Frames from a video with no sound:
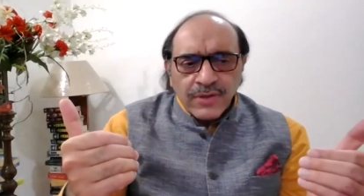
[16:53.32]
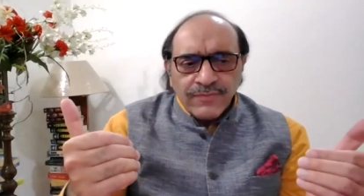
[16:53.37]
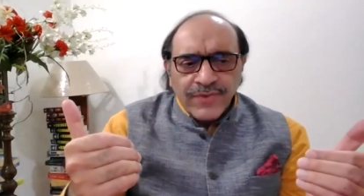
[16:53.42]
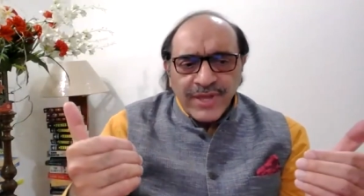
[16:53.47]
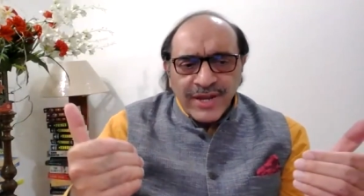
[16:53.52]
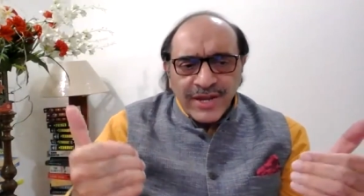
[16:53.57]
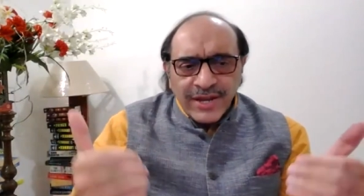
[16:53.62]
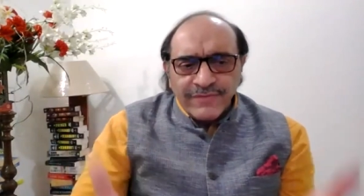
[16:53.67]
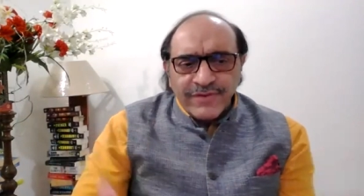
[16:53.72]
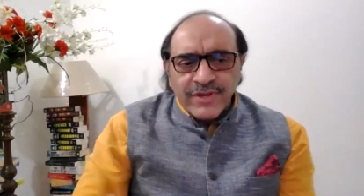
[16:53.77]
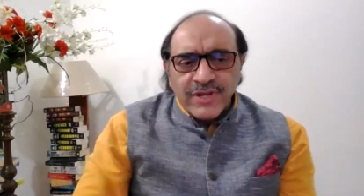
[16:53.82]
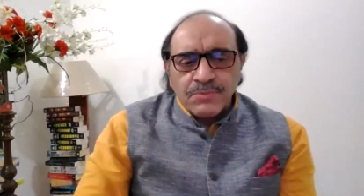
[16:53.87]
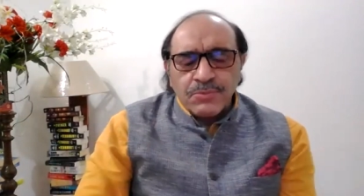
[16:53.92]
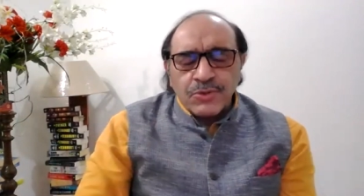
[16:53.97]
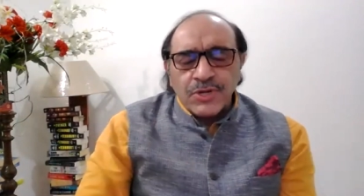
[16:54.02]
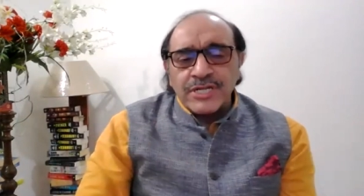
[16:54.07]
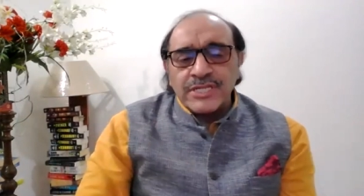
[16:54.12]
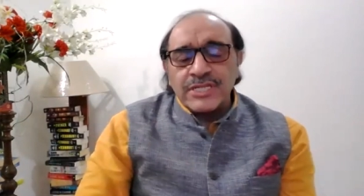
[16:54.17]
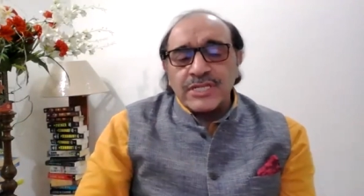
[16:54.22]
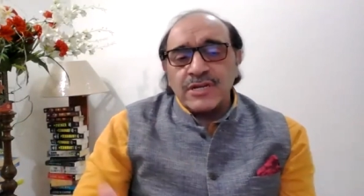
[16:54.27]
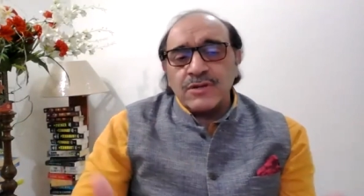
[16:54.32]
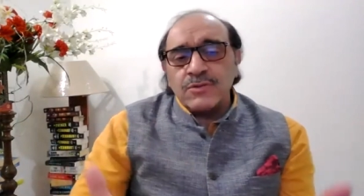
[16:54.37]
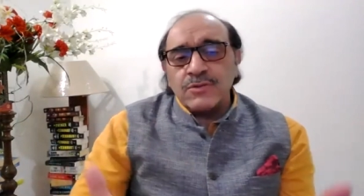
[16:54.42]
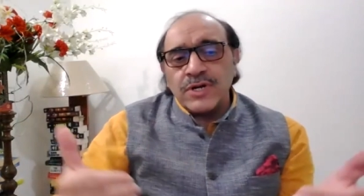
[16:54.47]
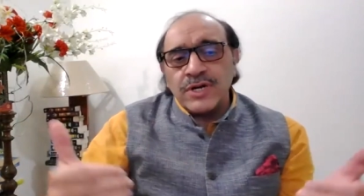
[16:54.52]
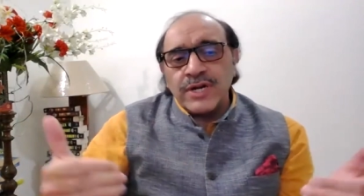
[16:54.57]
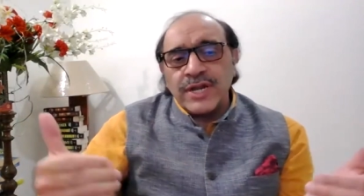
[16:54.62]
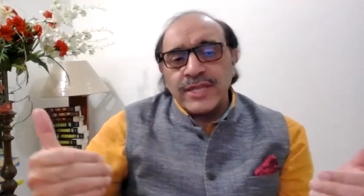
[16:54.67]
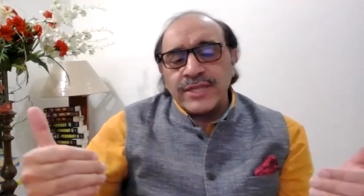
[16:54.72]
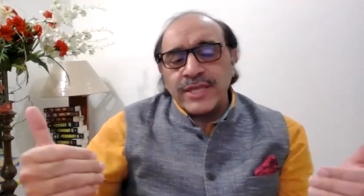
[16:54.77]
we live in a political
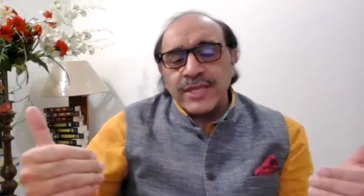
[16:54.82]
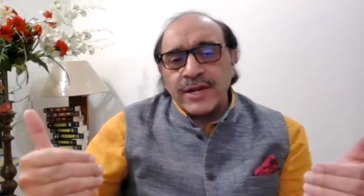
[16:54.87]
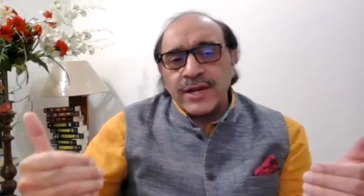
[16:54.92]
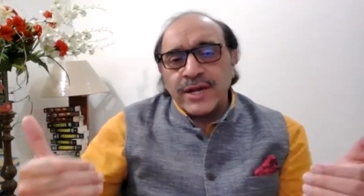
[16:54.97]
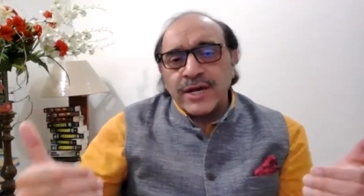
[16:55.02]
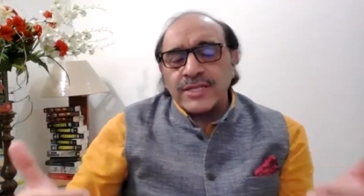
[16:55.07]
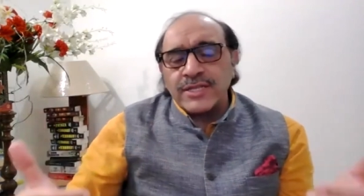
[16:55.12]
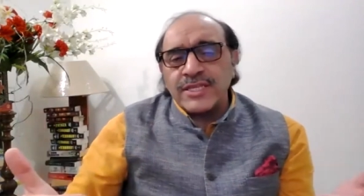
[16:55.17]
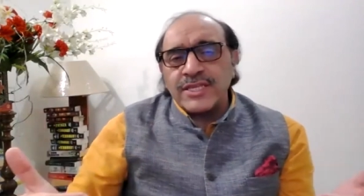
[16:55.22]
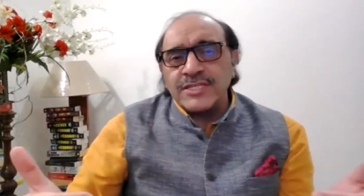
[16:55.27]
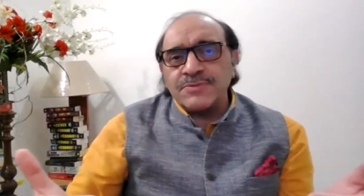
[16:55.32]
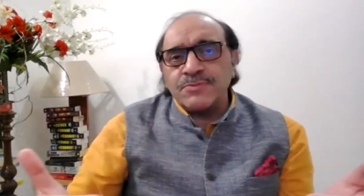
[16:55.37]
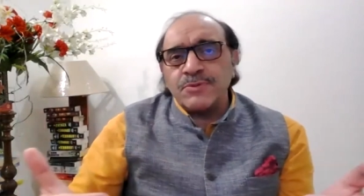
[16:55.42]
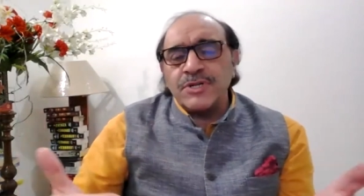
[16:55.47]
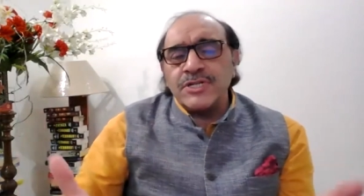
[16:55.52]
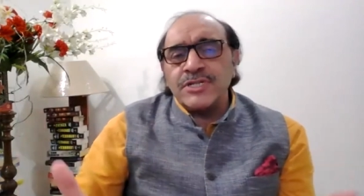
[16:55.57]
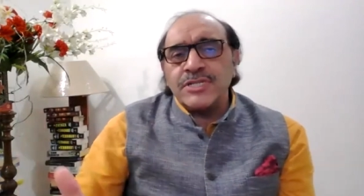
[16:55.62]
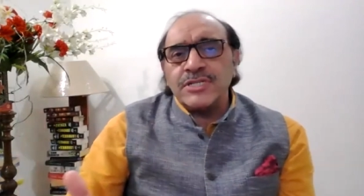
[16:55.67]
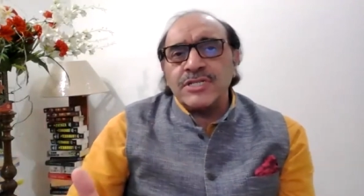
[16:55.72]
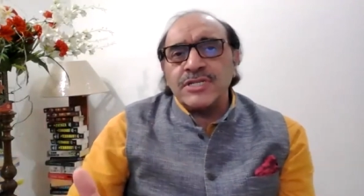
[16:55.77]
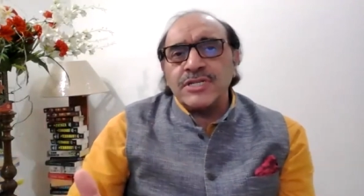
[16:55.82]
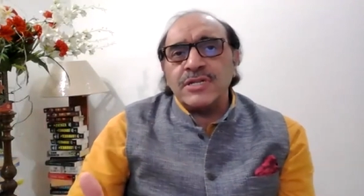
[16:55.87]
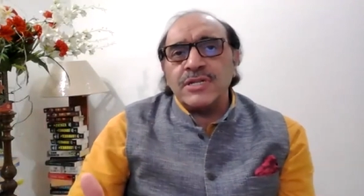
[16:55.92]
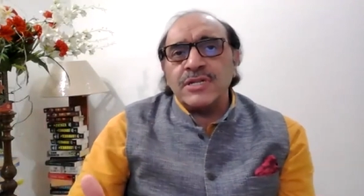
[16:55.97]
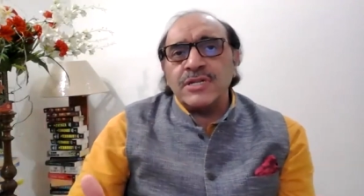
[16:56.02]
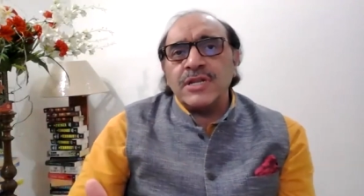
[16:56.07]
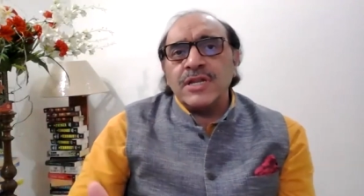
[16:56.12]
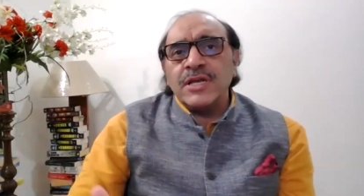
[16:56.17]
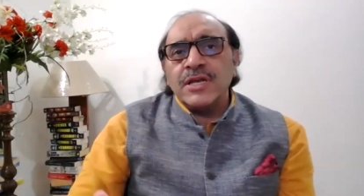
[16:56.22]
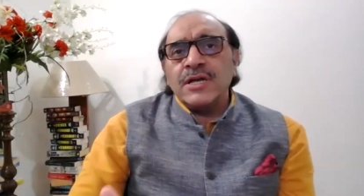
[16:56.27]
world, and there are these
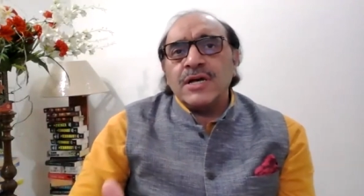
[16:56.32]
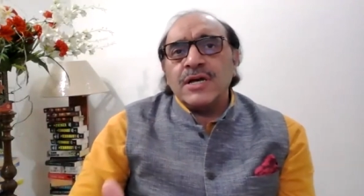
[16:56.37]
political